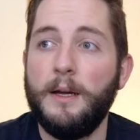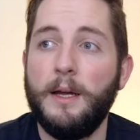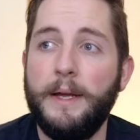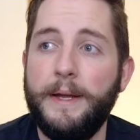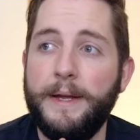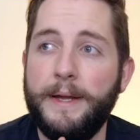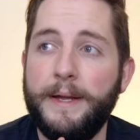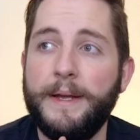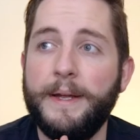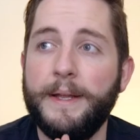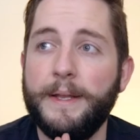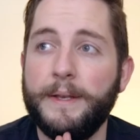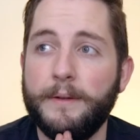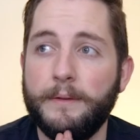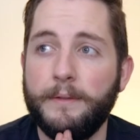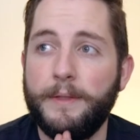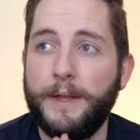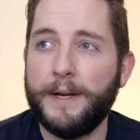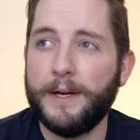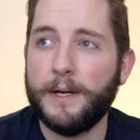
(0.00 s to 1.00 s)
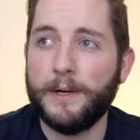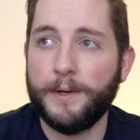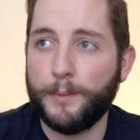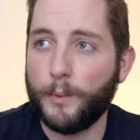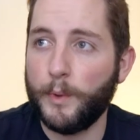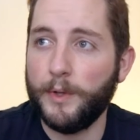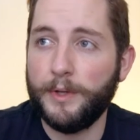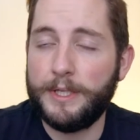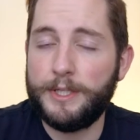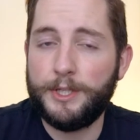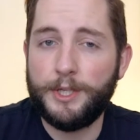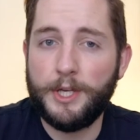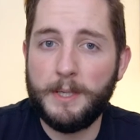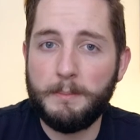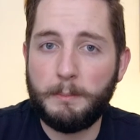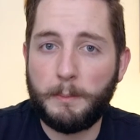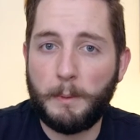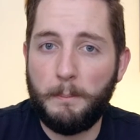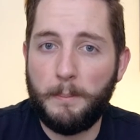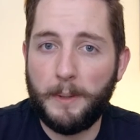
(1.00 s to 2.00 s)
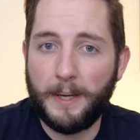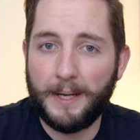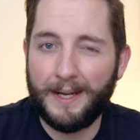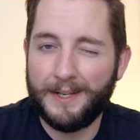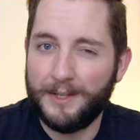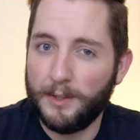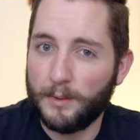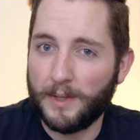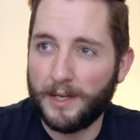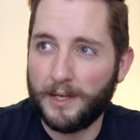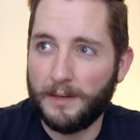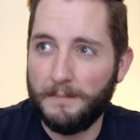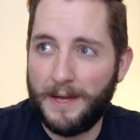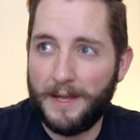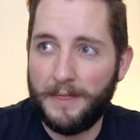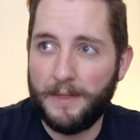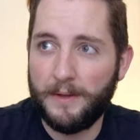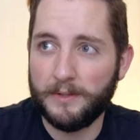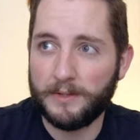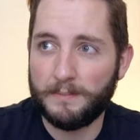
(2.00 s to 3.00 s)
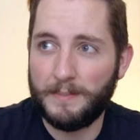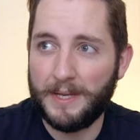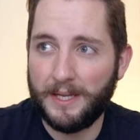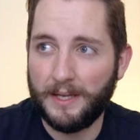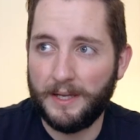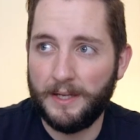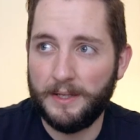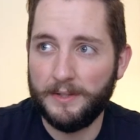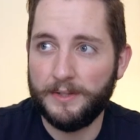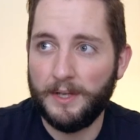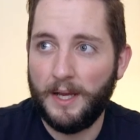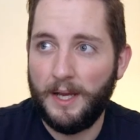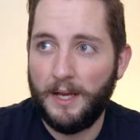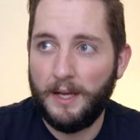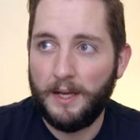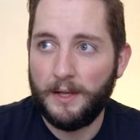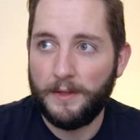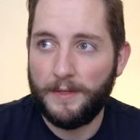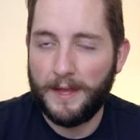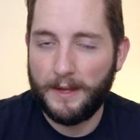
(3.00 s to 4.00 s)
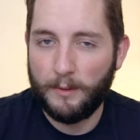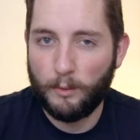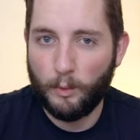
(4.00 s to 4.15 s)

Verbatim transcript: And they're really cheap, but I don't recommend those because they